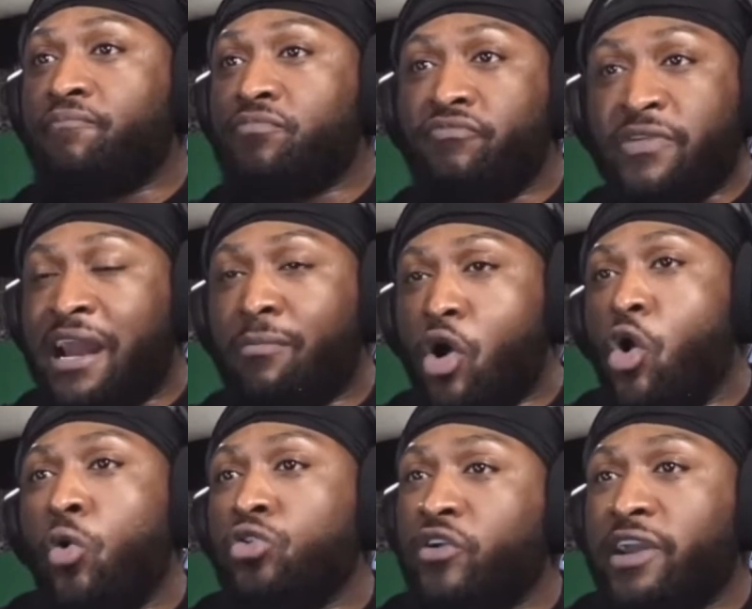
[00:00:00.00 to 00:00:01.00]
that I'm
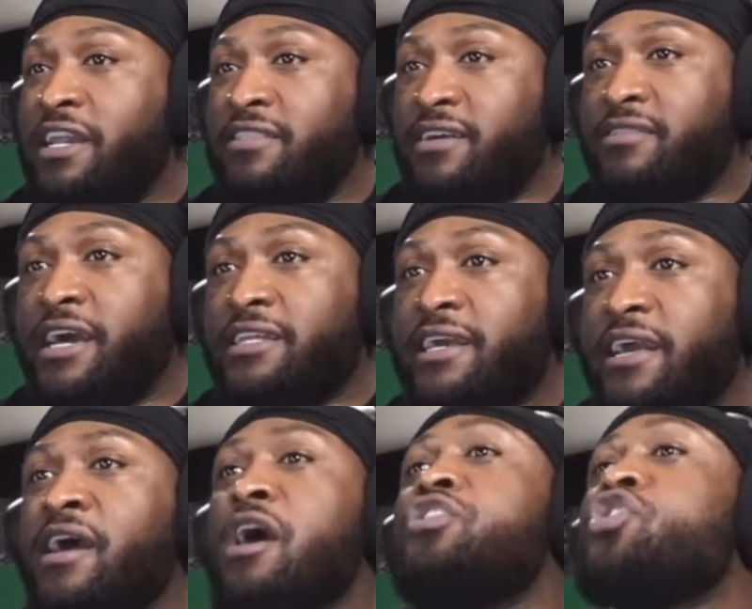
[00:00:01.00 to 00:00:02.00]
old or anything like that.
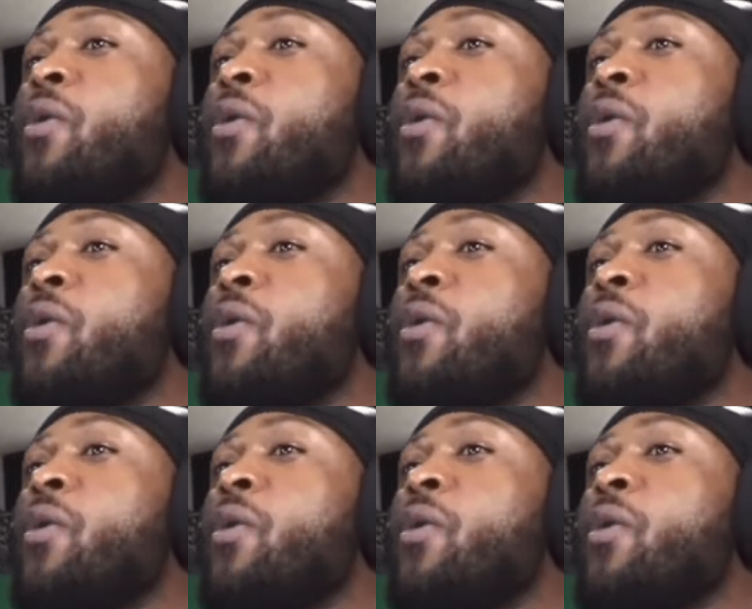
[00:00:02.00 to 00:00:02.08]
Yo,